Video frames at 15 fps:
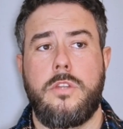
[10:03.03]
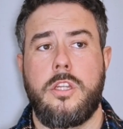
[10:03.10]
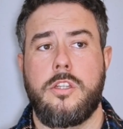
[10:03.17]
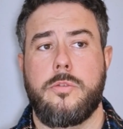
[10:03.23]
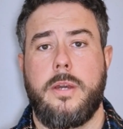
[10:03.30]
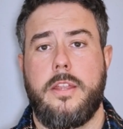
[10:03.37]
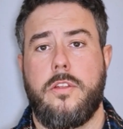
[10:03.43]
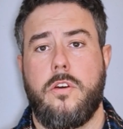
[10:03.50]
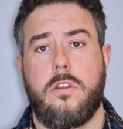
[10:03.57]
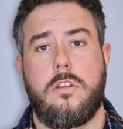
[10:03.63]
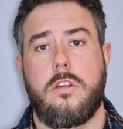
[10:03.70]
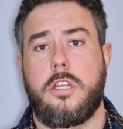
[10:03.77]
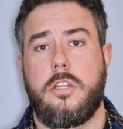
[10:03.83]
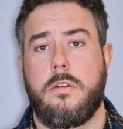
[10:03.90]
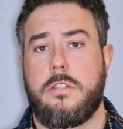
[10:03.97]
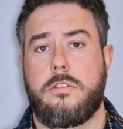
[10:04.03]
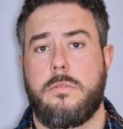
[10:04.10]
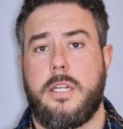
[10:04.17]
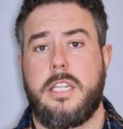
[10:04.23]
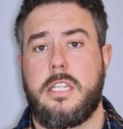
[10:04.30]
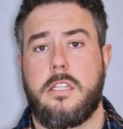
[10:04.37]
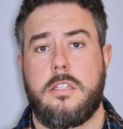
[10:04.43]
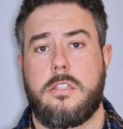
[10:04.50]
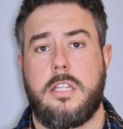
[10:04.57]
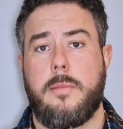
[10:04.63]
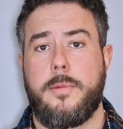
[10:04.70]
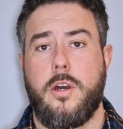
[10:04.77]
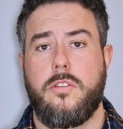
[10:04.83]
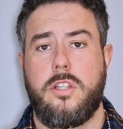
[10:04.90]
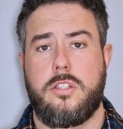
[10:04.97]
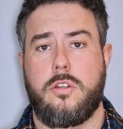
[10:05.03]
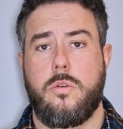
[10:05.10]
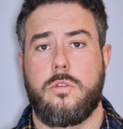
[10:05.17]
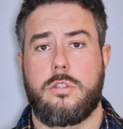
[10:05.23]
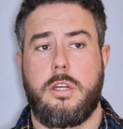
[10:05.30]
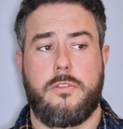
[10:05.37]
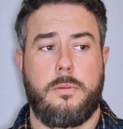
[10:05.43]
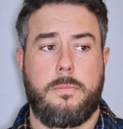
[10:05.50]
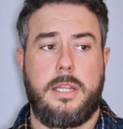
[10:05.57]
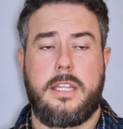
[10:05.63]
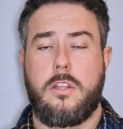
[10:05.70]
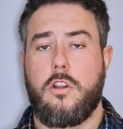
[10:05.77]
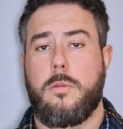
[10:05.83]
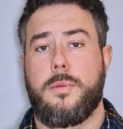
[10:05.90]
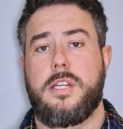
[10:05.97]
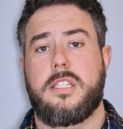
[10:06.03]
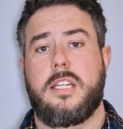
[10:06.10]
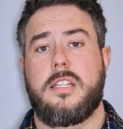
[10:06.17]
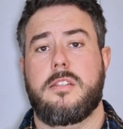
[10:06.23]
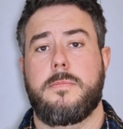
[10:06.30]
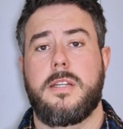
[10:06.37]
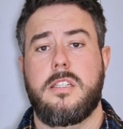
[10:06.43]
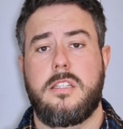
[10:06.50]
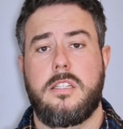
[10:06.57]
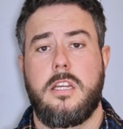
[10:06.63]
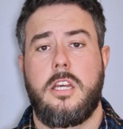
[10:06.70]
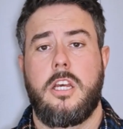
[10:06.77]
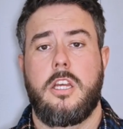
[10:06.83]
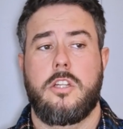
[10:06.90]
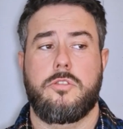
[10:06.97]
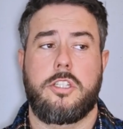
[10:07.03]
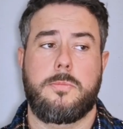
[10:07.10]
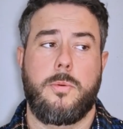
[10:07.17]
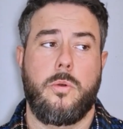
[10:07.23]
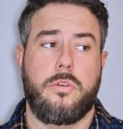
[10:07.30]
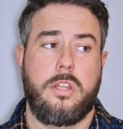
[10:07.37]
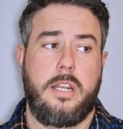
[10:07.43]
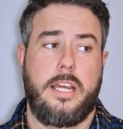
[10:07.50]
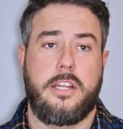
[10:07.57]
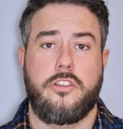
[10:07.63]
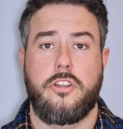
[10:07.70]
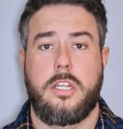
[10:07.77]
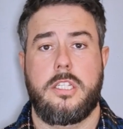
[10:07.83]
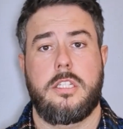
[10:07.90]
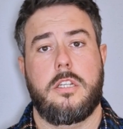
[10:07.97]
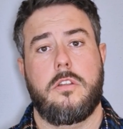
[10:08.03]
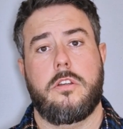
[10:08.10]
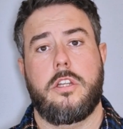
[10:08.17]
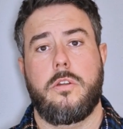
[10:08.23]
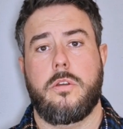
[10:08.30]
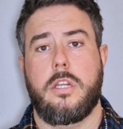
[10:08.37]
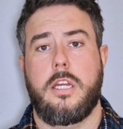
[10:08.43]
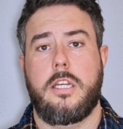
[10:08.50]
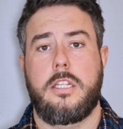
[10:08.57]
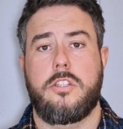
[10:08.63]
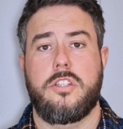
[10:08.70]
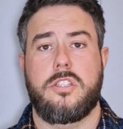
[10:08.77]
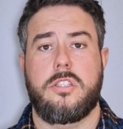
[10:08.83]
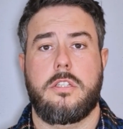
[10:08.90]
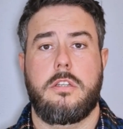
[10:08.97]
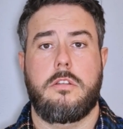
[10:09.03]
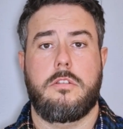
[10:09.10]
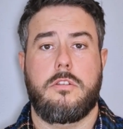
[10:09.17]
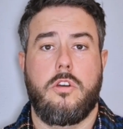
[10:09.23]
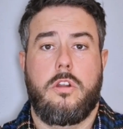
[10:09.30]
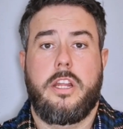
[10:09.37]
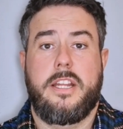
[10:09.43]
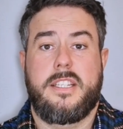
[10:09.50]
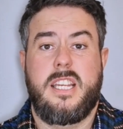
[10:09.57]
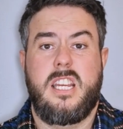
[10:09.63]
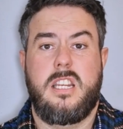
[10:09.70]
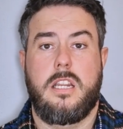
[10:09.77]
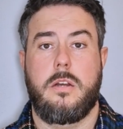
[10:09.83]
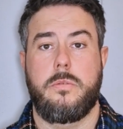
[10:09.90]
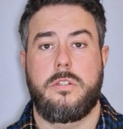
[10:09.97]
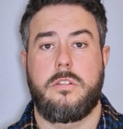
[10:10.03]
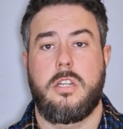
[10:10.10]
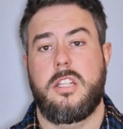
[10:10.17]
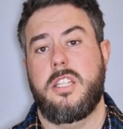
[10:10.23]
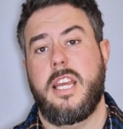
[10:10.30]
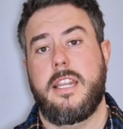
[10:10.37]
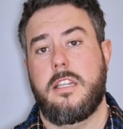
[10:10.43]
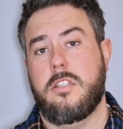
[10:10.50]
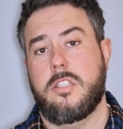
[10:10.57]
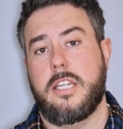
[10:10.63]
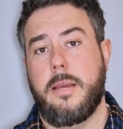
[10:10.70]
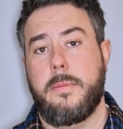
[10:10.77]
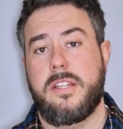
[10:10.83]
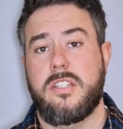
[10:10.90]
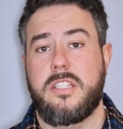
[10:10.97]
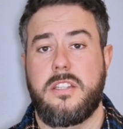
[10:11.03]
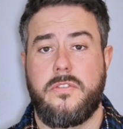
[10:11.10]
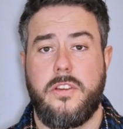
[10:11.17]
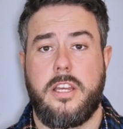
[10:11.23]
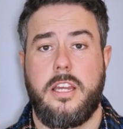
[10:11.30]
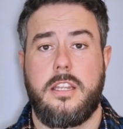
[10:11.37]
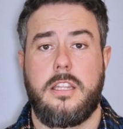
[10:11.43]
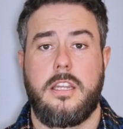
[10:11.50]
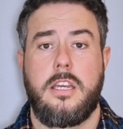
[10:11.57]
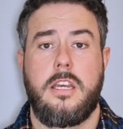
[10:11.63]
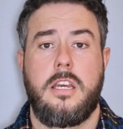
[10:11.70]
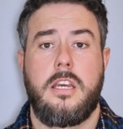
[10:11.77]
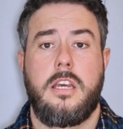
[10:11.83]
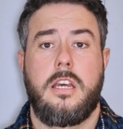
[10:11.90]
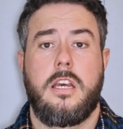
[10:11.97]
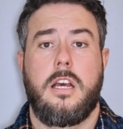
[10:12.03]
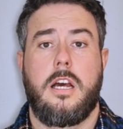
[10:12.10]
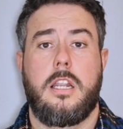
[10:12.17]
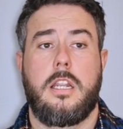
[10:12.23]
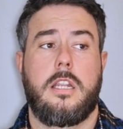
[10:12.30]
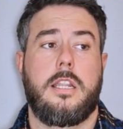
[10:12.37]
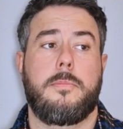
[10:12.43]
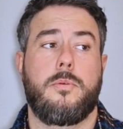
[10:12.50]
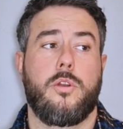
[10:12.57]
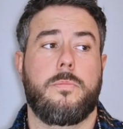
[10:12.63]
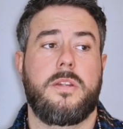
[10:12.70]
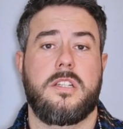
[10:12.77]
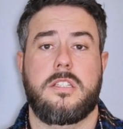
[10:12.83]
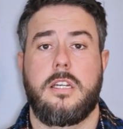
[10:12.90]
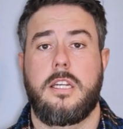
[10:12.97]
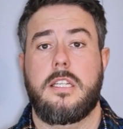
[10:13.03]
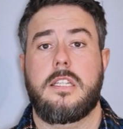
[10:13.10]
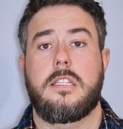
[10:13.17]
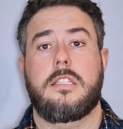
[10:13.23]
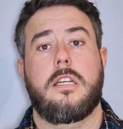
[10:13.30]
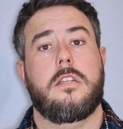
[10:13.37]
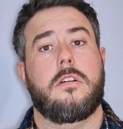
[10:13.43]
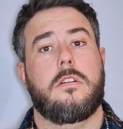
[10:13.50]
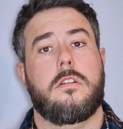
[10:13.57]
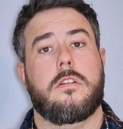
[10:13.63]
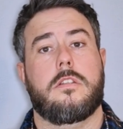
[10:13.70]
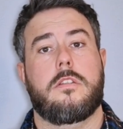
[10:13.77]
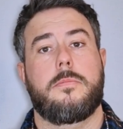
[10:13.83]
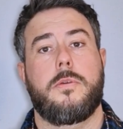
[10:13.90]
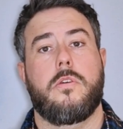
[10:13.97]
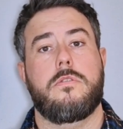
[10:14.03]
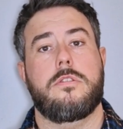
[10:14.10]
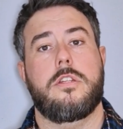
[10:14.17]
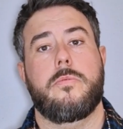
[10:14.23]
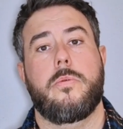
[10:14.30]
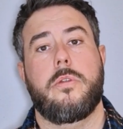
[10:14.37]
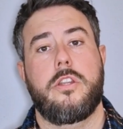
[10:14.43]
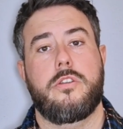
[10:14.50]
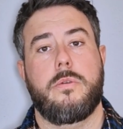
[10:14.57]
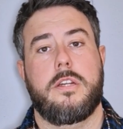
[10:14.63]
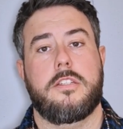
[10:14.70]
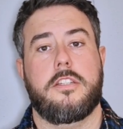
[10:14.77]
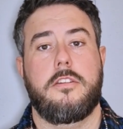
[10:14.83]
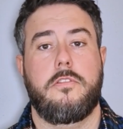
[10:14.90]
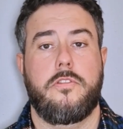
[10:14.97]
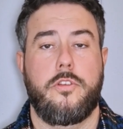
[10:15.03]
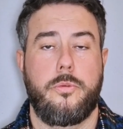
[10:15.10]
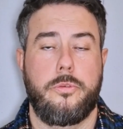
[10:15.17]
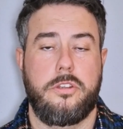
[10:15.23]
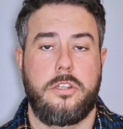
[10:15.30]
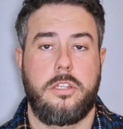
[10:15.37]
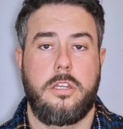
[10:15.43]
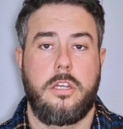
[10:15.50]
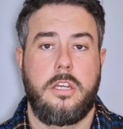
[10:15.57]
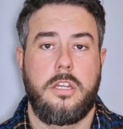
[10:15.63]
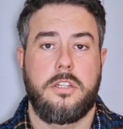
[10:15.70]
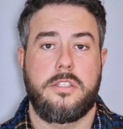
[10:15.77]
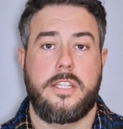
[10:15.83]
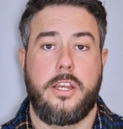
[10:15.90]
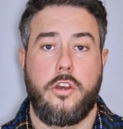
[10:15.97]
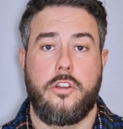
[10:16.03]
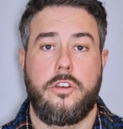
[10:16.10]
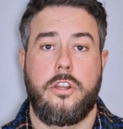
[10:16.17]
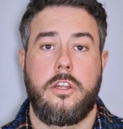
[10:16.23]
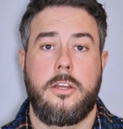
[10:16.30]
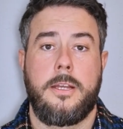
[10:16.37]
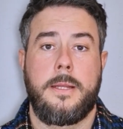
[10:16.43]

So I thought, look, you know, do I need to still be on this course now? I've completed all my assessments. So I spoke to the lecturer and I said, look, you know, can I just call it a day now and at the end I'll just get my certificate? And they pulled me aside and said, oh, look, to be honest, we wanted to ask you if you would stay on